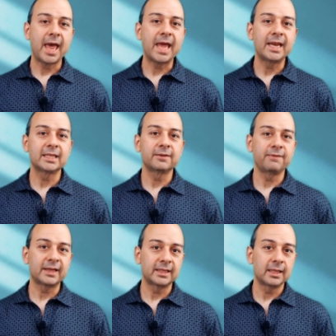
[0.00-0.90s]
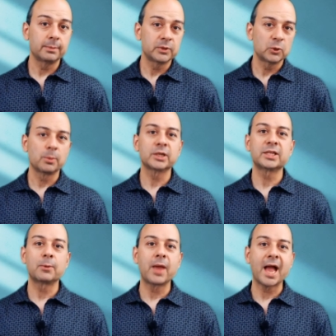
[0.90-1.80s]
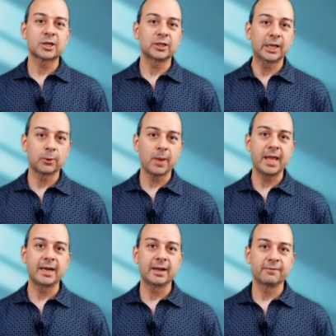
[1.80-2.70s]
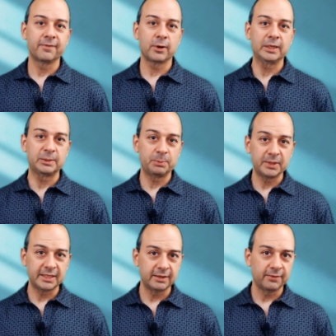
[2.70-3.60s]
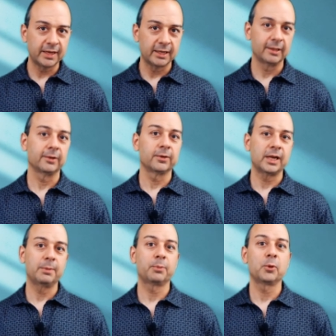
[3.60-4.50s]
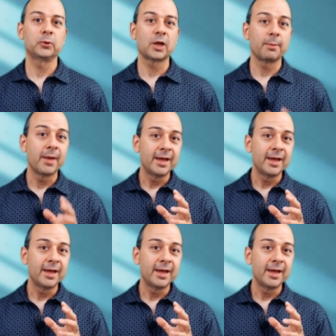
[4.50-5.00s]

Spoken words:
And it's affected them so much that we actually created a very specific alert in ProTop